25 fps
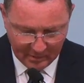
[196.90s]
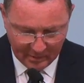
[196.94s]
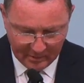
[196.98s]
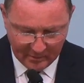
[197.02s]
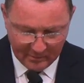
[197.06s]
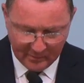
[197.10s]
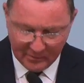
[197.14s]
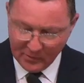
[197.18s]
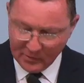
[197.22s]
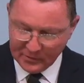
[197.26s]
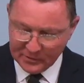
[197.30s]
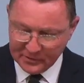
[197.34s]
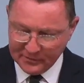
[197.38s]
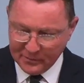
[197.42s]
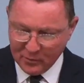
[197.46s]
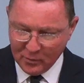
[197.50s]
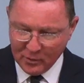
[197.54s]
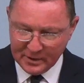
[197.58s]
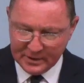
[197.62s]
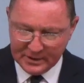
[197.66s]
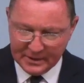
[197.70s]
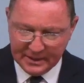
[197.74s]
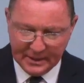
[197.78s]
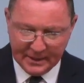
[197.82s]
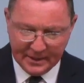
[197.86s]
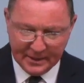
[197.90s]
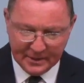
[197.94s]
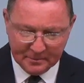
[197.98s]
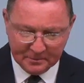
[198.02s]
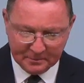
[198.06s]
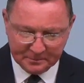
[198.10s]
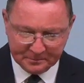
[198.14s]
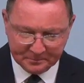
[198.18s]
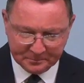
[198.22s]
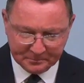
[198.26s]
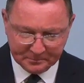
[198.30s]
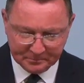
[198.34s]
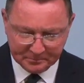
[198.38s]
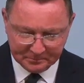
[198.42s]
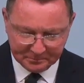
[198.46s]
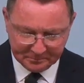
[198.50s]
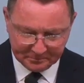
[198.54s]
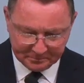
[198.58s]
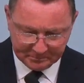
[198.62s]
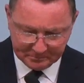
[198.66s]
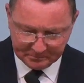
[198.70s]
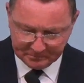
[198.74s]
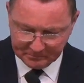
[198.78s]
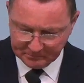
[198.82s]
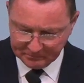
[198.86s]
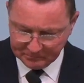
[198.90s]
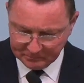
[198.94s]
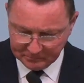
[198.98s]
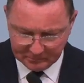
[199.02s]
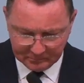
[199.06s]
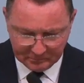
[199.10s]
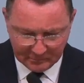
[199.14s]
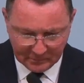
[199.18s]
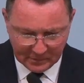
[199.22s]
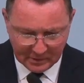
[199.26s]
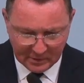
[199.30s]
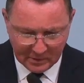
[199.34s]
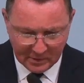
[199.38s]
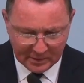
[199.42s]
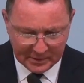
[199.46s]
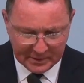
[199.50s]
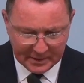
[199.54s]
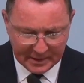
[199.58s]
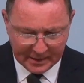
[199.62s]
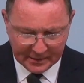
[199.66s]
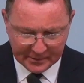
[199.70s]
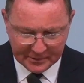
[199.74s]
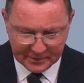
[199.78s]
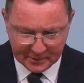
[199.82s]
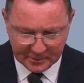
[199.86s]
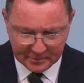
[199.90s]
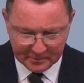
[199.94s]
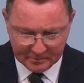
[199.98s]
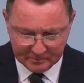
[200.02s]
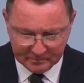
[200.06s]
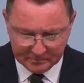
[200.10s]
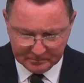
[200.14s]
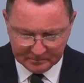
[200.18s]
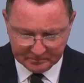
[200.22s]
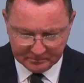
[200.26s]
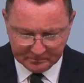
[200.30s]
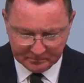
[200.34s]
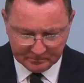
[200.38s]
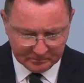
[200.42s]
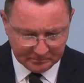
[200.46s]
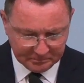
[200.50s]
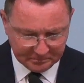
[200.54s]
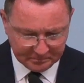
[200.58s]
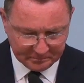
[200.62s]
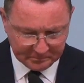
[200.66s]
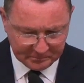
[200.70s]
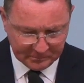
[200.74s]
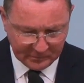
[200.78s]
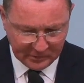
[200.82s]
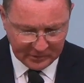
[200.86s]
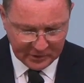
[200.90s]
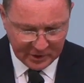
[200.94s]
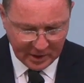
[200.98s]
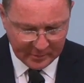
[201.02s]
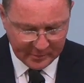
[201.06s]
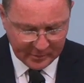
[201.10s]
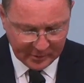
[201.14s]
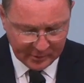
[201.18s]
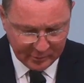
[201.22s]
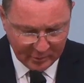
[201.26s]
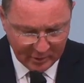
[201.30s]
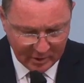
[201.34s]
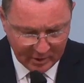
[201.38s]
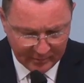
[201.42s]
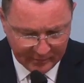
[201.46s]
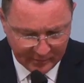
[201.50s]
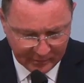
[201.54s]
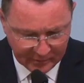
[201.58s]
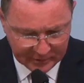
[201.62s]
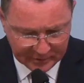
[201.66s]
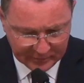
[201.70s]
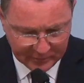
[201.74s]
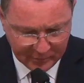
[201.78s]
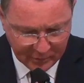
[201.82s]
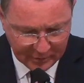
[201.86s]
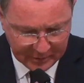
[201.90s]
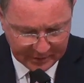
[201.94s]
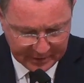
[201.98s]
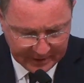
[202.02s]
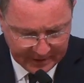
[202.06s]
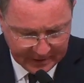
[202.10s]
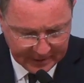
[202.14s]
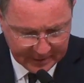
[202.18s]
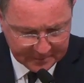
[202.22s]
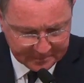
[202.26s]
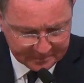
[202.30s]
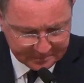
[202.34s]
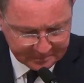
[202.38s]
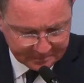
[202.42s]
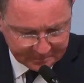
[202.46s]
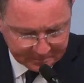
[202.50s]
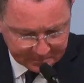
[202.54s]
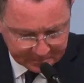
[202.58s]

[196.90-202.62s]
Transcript: verse 14, our text, chapter 12, verse 14.